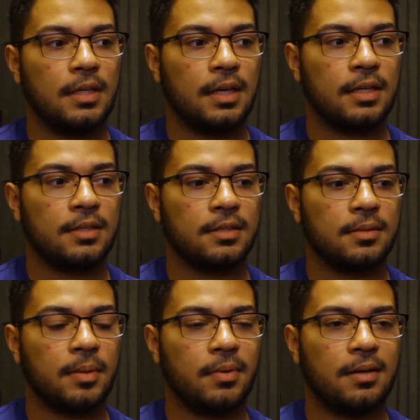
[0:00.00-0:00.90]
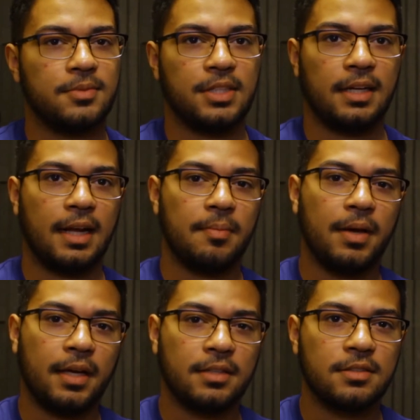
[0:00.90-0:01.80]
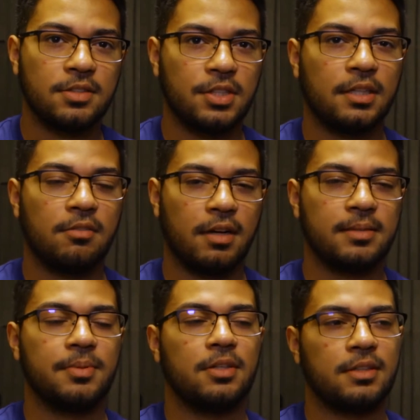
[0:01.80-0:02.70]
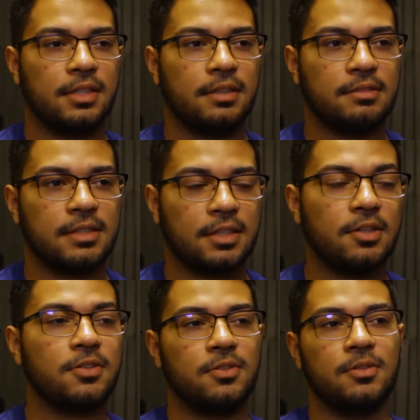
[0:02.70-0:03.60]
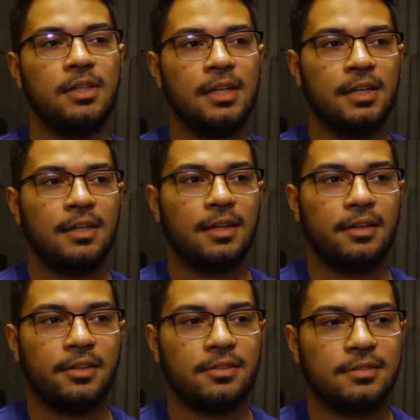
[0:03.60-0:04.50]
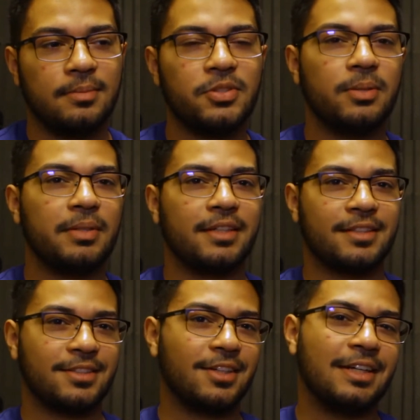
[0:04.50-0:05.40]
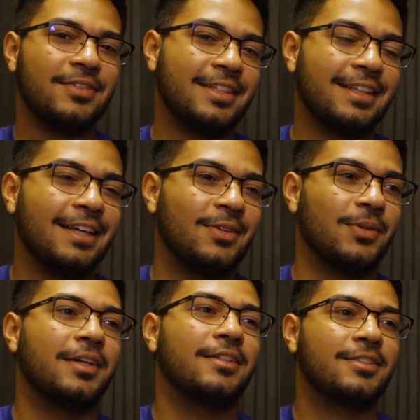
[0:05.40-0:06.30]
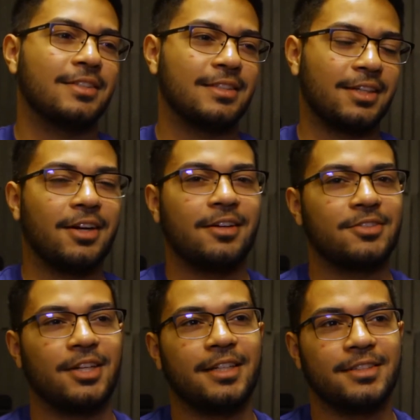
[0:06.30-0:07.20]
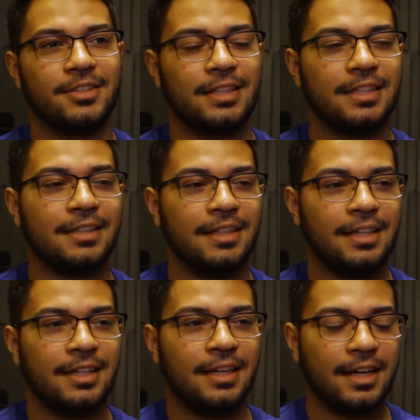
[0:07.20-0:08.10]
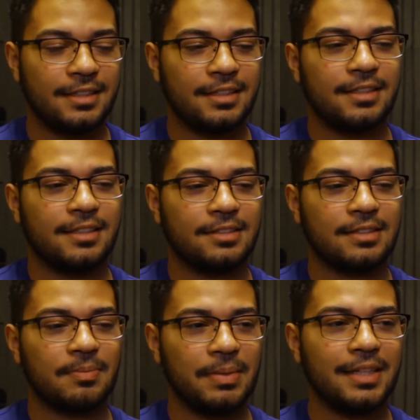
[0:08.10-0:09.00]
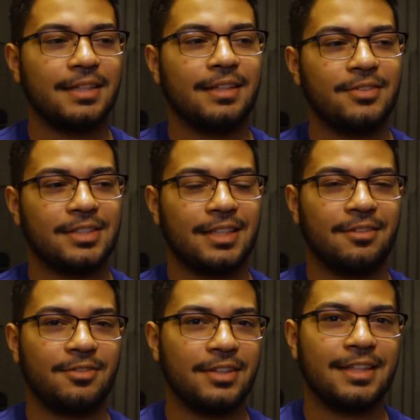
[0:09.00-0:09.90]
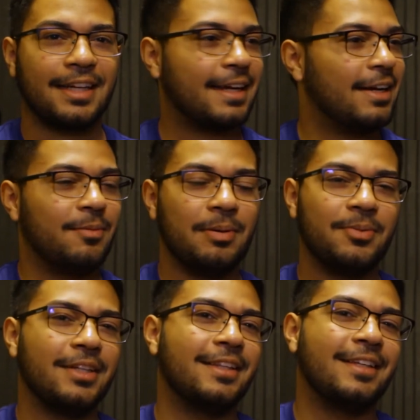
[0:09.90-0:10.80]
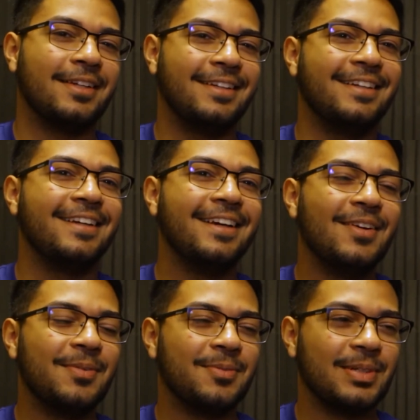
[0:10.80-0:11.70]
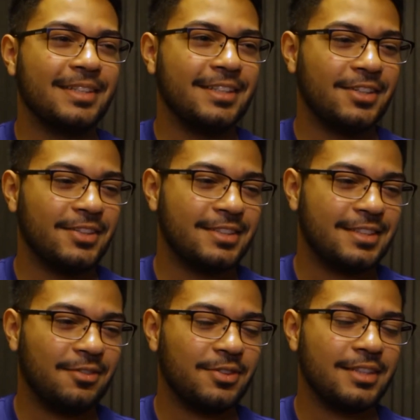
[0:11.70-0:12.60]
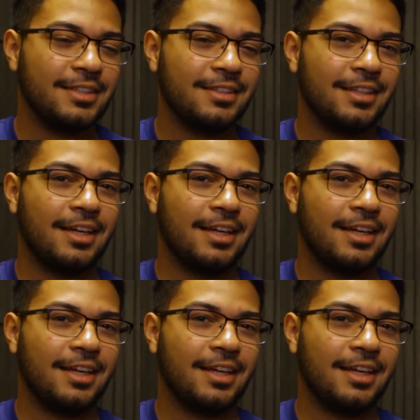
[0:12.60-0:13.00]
my mom, she had an iPad, and she had GarageBand on there, and I was like, oh, you know, let me try making a song. I haven't done that in a while, so I was like, all right, I'll try it. So then I did it, and I was like, man, that was a lot of fun. Like, I can't remember anything, but you know, it's definitely a